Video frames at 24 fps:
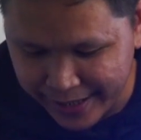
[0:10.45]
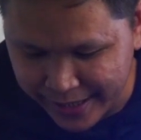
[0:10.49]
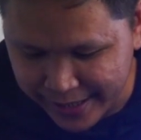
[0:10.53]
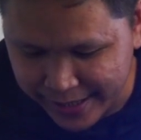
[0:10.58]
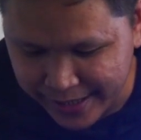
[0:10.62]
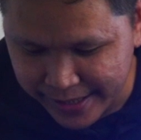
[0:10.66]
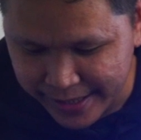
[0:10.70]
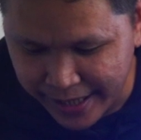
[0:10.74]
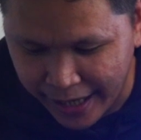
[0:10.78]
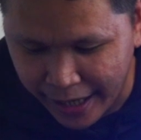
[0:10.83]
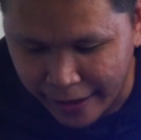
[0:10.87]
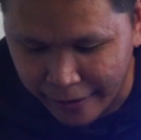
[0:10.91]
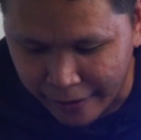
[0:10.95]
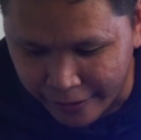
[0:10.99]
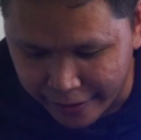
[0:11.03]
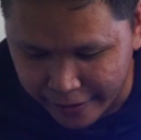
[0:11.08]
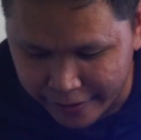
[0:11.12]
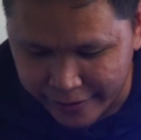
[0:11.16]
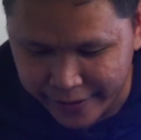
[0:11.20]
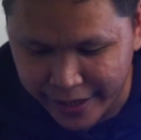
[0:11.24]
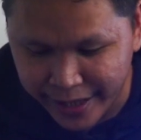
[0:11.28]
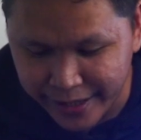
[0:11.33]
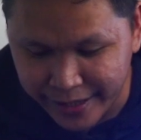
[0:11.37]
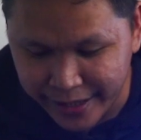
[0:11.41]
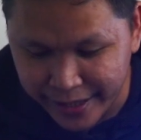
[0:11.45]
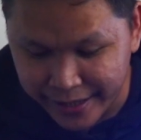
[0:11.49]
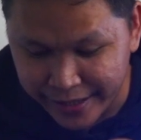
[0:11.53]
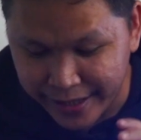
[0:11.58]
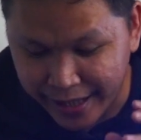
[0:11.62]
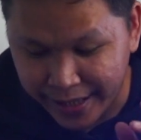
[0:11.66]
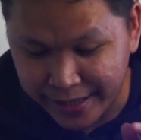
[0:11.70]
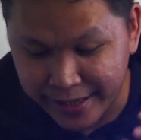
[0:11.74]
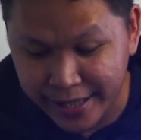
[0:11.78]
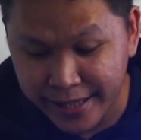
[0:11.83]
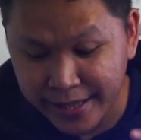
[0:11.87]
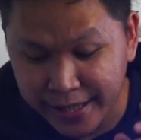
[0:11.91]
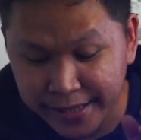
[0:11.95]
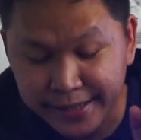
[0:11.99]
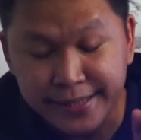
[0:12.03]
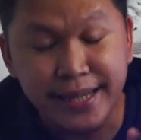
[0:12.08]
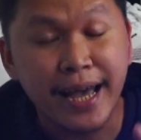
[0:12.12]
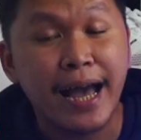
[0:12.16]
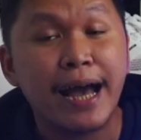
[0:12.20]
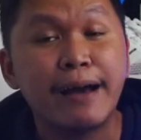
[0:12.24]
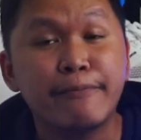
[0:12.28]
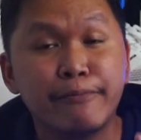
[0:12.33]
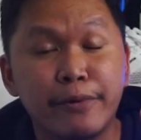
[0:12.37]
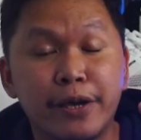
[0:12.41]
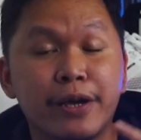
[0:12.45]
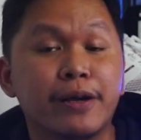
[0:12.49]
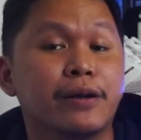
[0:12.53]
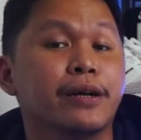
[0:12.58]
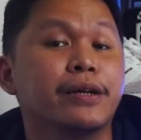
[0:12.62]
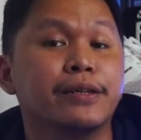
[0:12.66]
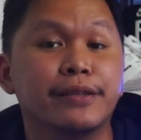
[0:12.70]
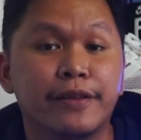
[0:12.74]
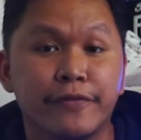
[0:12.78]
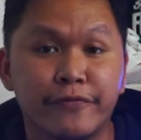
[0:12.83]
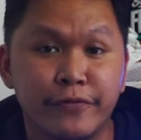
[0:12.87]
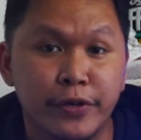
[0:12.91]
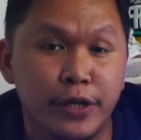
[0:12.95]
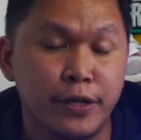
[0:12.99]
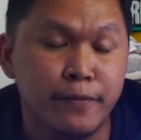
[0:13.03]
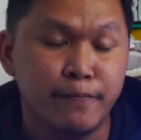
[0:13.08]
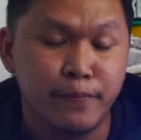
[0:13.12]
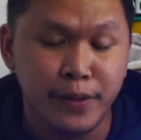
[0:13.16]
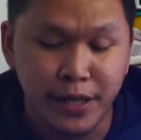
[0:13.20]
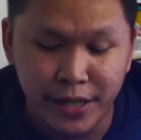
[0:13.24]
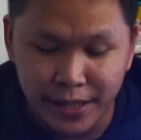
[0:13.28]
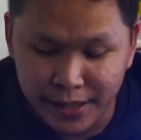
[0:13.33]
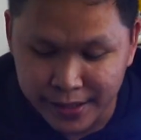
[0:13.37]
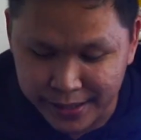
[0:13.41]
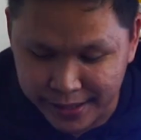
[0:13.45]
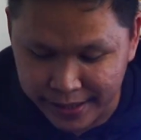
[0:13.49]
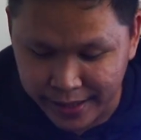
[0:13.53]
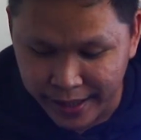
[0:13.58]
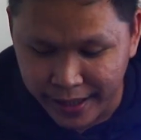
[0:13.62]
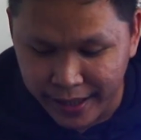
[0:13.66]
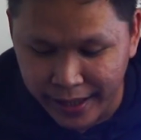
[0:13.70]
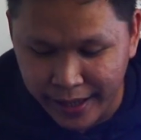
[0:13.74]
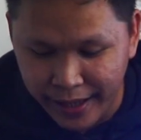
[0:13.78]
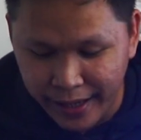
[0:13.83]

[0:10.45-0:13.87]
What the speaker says: It is now already in the Adidas app here in the Philippines,